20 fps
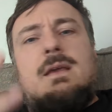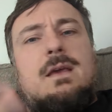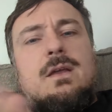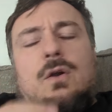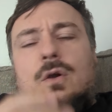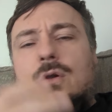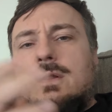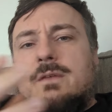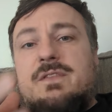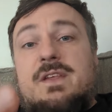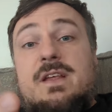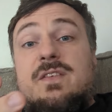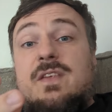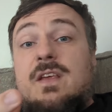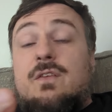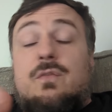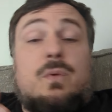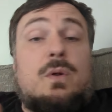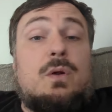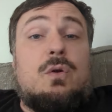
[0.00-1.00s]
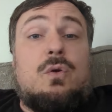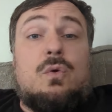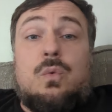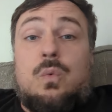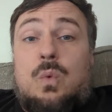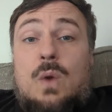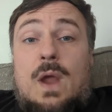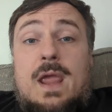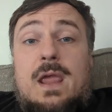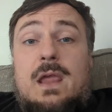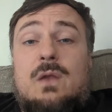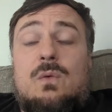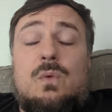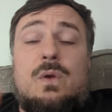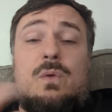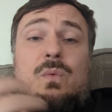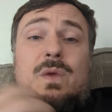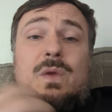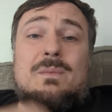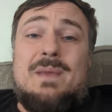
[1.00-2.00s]
And all of these things were great
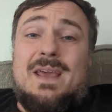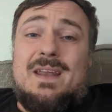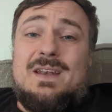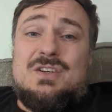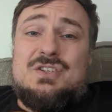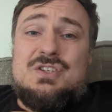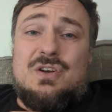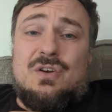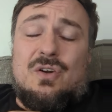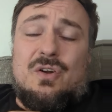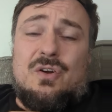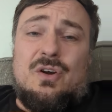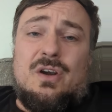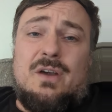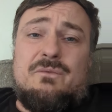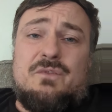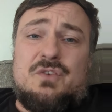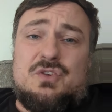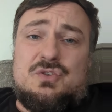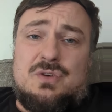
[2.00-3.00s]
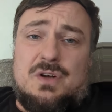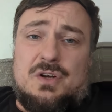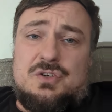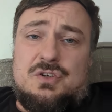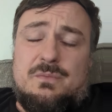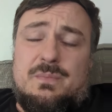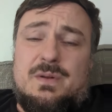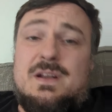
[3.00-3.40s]
when we managed it on our infrastructure.